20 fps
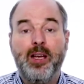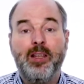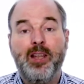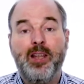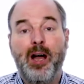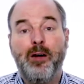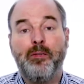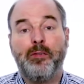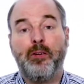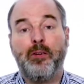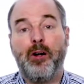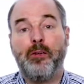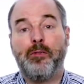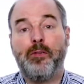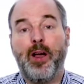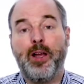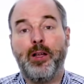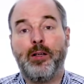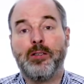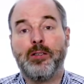Now for our
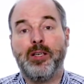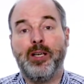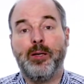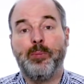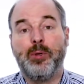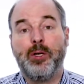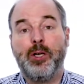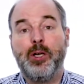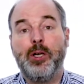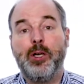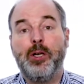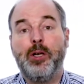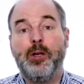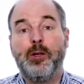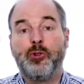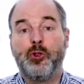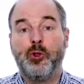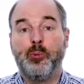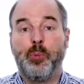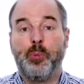final tip.
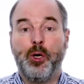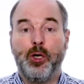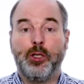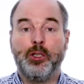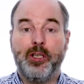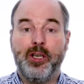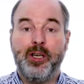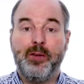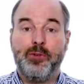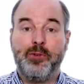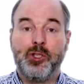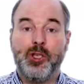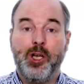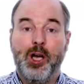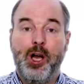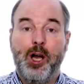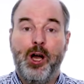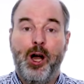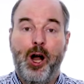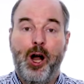Superlatives
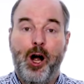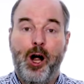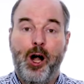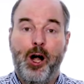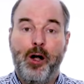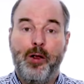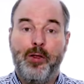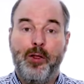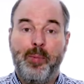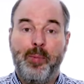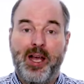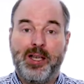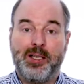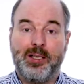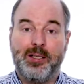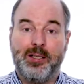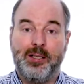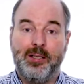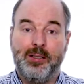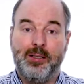are the
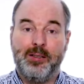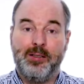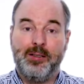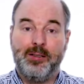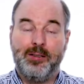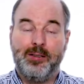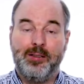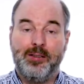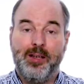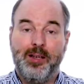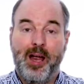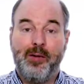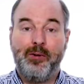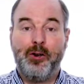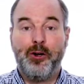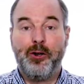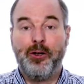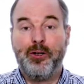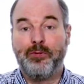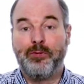best. Ever
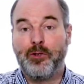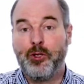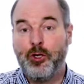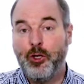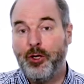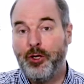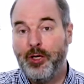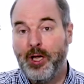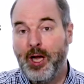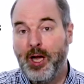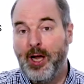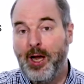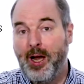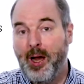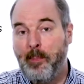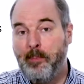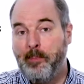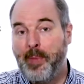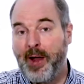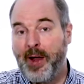heard of good,
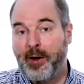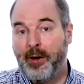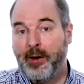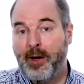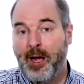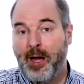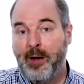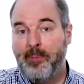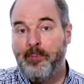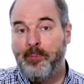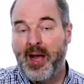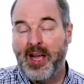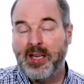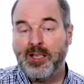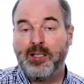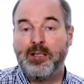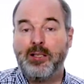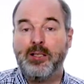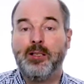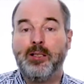better,
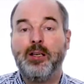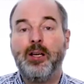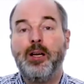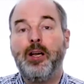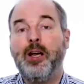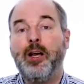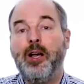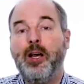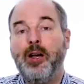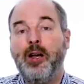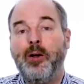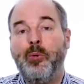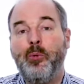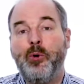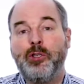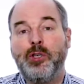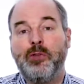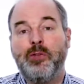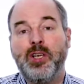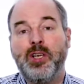best?
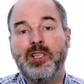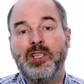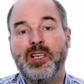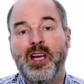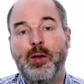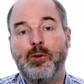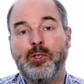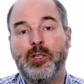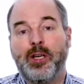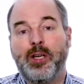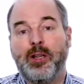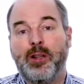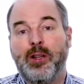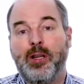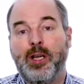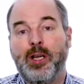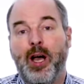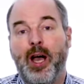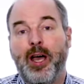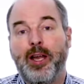Which of these sounds like
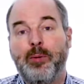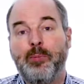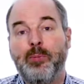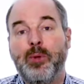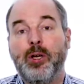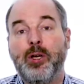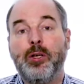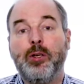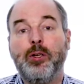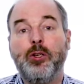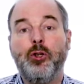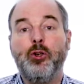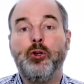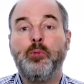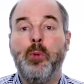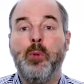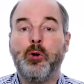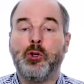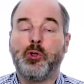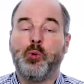the item
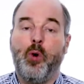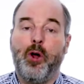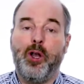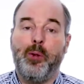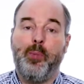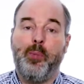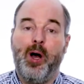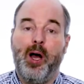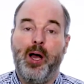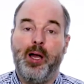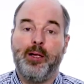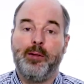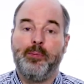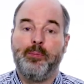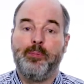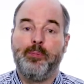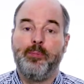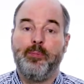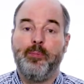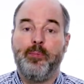you'd most want to buy?
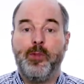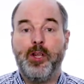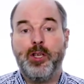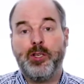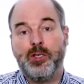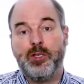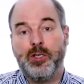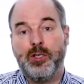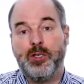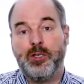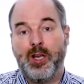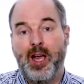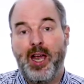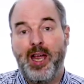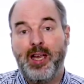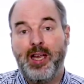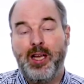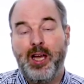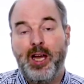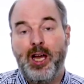This is
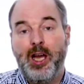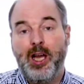a